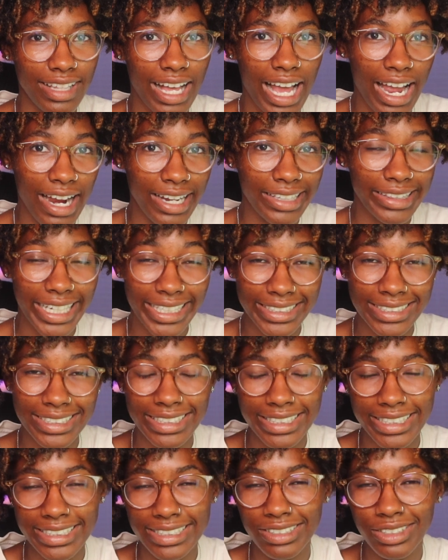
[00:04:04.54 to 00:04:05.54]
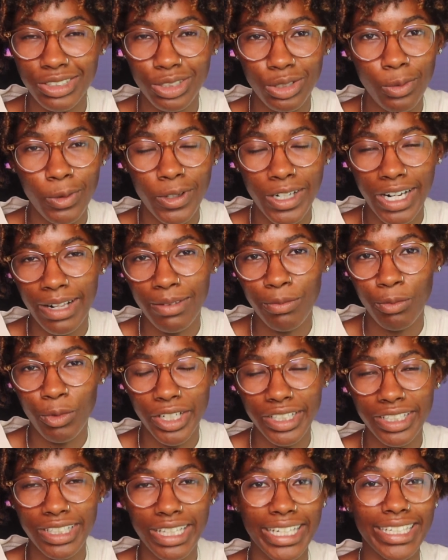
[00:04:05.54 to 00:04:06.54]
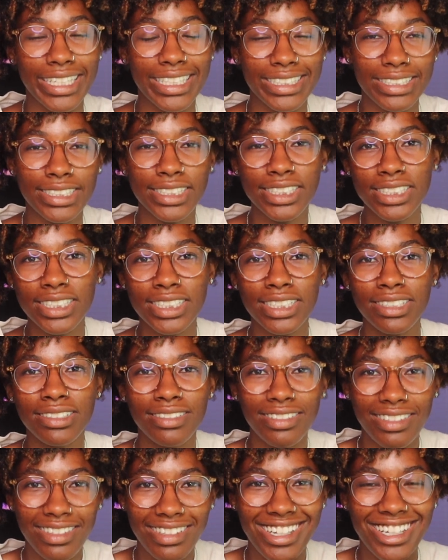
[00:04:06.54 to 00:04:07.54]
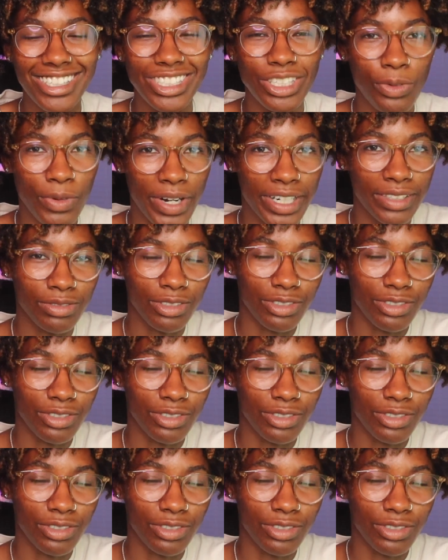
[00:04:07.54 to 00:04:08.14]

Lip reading: I like to listen to when I'm working. Like, it's literally a direct